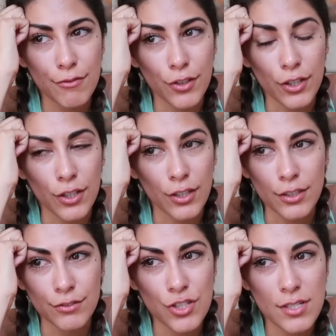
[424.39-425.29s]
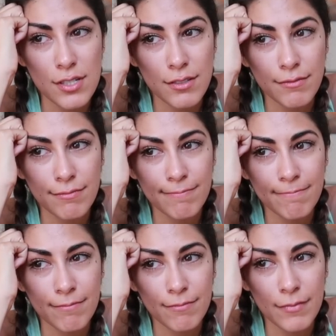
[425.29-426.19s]
for just
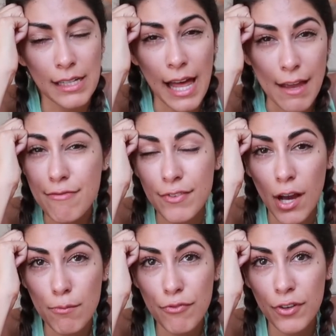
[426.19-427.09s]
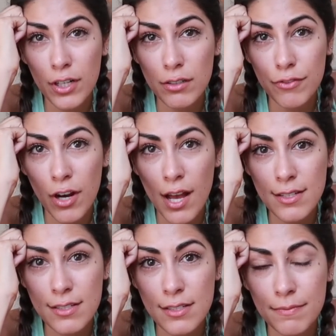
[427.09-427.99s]
life comfort for
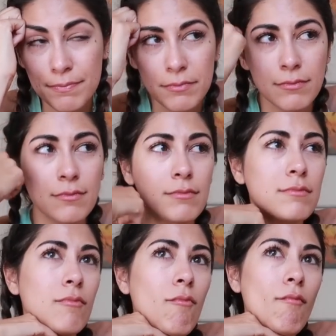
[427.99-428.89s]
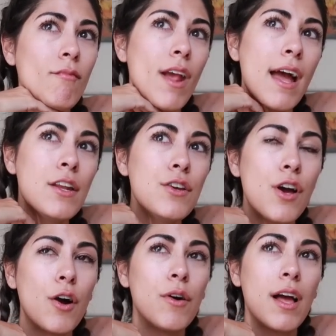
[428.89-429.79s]
us and you
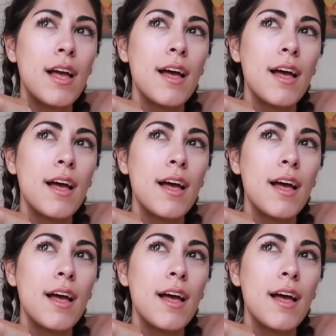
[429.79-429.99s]
know,